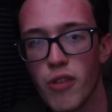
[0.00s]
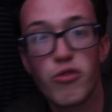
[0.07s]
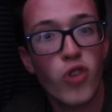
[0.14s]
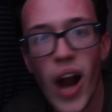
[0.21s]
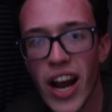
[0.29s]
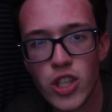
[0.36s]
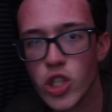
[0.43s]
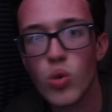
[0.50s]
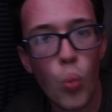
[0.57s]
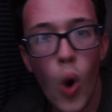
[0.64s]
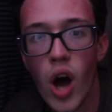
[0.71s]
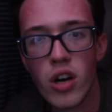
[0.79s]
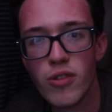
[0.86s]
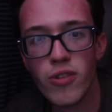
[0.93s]
a fractured
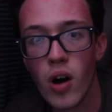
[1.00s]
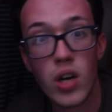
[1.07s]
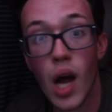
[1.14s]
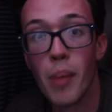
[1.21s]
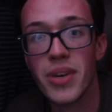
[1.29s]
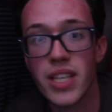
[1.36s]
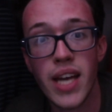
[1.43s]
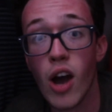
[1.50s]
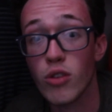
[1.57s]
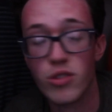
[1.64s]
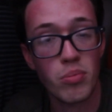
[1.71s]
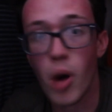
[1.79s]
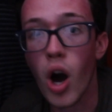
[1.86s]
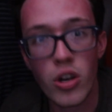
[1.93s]
waterfall coming down
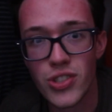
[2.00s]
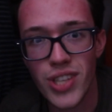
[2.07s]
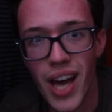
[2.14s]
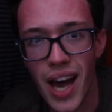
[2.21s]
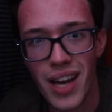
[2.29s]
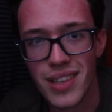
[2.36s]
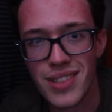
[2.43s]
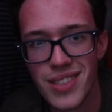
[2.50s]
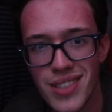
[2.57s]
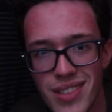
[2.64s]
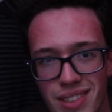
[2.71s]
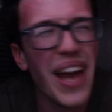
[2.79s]
from all sides.